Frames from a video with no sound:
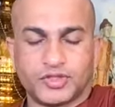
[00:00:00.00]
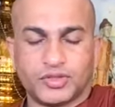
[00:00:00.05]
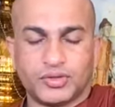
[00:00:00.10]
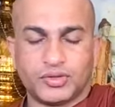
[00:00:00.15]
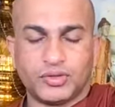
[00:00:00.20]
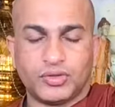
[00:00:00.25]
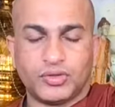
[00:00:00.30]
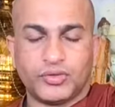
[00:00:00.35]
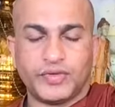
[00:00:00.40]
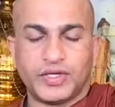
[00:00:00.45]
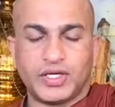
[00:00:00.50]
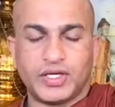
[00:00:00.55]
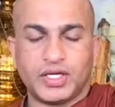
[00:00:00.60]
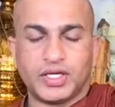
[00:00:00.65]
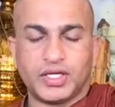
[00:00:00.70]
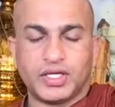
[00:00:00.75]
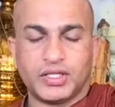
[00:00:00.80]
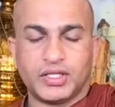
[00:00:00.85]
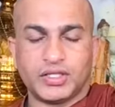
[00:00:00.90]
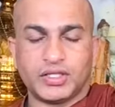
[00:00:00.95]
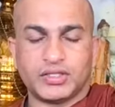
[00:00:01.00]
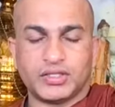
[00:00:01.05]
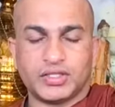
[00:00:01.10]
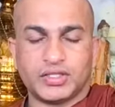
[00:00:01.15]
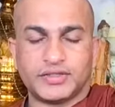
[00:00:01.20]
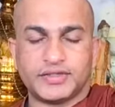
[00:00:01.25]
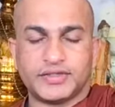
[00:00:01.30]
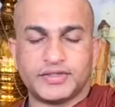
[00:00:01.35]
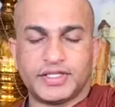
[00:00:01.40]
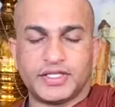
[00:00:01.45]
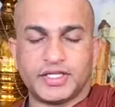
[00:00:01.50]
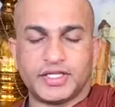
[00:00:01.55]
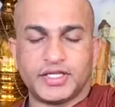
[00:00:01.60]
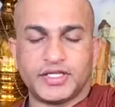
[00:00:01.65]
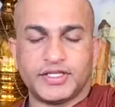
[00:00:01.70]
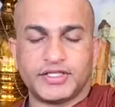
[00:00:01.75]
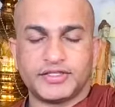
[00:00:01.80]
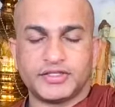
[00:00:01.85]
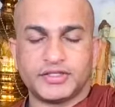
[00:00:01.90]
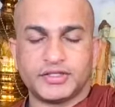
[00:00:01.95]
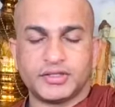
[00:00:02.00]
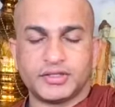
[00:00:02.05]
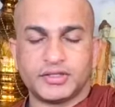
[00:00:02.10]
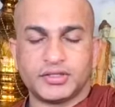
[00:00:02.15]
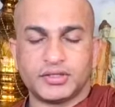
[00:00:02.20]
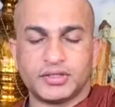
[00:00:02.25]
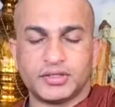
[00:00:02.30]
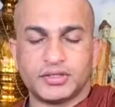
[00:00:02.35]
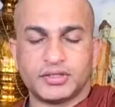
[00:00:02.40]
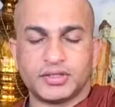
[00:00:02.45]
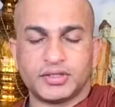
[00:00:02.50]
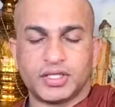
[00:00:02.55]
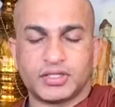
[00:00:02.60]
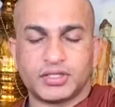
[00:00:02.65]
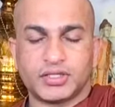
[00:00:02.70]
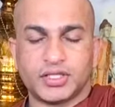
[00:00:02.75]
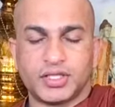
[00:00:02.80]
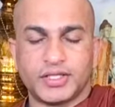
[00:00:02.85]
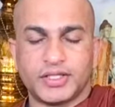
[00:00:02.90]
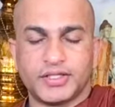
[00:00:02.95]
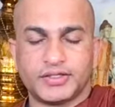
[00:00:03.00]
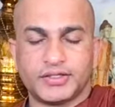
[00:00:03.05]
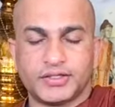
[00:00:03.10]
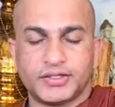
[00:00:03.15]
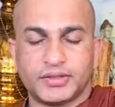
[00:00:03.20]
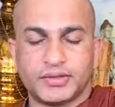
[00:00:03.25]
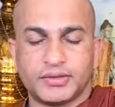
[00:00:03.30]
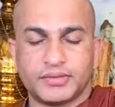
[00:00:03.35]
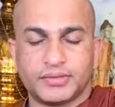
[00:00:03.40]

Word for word: Knowingly, this is inhalation, this is exhalation.